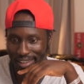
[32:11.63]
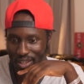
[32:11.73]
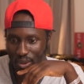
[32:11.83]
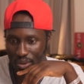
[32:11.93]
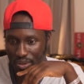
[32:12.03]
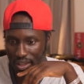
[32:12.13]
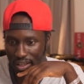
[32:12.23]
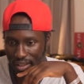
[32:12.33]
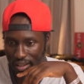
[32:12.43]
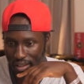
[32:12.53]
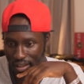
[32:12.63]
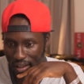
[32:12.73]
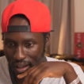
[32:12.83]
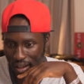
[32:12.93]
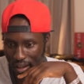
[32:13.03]
You think
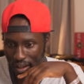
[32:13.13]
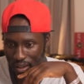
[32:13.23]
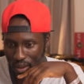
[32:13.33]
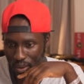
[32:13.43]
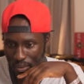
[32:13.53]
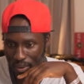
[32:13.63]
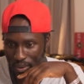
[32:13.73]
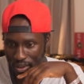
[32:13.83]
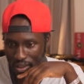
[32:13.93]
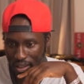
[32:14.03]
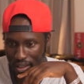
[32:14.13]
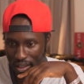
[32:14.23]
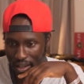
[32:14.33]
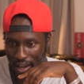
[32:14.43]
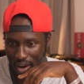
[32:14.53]
uh, you will
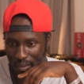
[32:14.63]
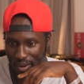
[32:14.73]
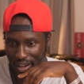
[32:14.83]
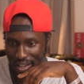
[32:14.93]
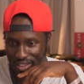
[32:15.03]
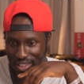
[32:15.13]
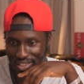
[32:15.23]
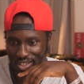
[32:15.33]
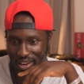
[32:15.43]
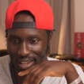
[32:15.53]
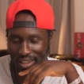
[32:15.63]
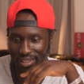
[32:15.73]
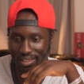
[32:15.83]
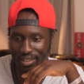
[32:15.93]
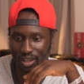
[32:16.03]
see Arab cars this year in
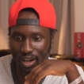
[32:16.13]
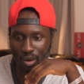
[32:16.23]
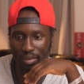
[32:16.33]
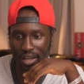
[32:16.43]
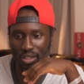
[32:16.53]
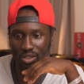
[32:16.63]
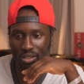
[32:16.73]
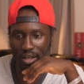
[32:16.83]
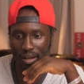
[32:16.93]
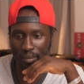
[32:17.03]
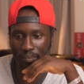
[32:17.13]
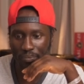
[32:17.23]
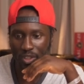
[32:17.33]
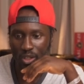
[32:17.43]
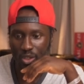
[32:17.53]
London? Oh man, um,
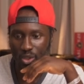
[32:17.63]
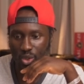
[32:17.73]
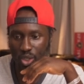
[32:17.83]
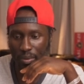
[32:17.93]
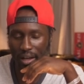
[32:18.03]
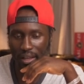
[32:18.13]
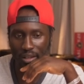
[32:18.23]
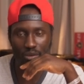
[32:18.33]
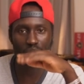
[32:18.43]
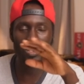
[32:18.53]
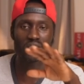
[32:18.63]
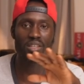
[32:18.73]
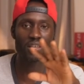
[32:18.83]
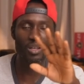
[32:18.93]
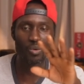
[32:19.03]
Shubhan. First
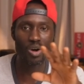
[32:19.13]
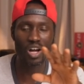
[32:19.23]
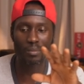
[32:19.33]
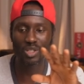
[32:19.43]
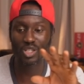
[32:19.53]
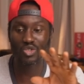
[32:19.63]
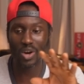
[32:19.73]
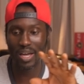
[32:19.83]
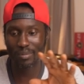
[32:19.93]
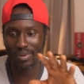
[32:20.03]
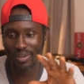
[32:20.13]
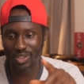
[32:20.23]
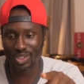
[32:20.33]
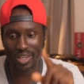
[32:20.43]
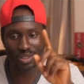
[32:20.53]
thing, welcome to the tribe because
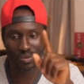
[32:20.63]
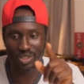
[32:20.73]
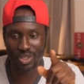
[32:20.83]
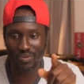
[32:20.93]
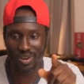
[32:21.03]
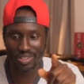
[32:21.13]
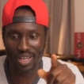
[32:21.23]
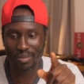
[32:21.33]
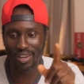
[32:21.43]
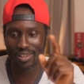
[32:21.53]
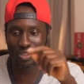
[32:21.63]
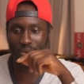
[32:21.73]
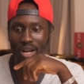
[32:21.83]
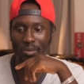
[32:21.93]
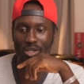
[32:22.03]
it's obviously your first time here. So
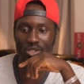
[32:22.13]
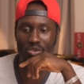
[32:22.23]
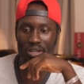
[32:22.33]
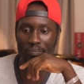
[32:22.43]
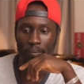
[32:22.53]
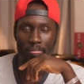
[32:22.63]
welcome to the stream.